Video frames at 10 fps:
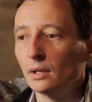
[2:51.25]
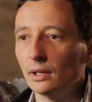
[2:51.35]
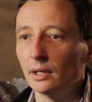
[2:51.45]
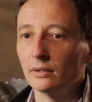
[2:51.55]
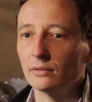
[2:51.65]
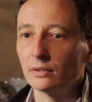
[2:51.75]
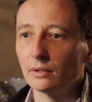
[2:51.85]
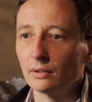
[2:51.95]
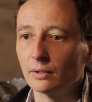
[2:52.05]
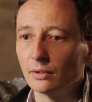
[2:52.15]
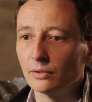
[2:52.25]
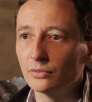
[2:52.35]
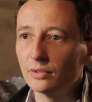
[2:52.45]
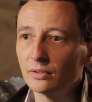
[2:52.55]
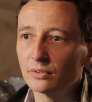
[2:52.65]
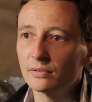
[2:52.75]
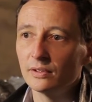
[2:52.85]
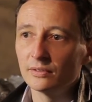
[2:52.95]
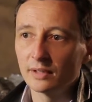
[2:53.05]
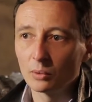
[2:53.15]
And since
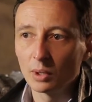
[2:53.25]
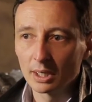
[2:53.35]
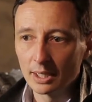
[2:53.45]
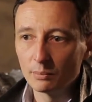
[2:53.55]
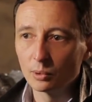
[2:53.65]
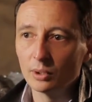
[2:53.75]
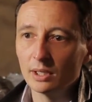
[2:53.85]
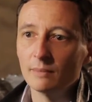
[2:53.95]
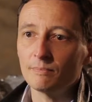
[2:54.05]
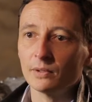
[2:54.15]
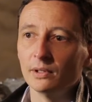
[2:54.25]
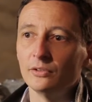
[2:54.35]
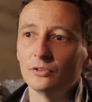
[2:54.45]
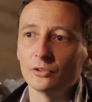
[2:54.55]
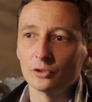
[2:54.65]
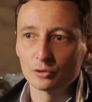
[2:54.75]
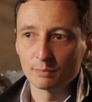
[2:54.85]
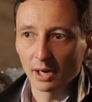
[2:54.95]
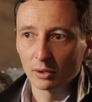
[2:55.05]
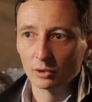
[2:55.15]
this terroir Les Brûlés, it's such
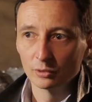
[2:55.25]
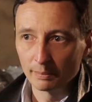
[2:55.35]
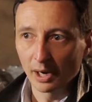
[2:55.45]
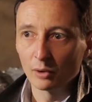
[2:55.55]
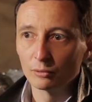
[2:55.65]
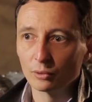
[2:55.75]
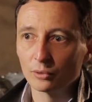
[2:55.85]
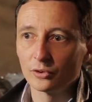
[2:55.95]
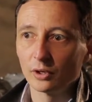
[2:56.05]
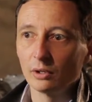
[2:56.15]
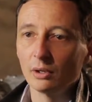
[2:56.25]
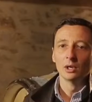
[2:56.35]
powerful soil,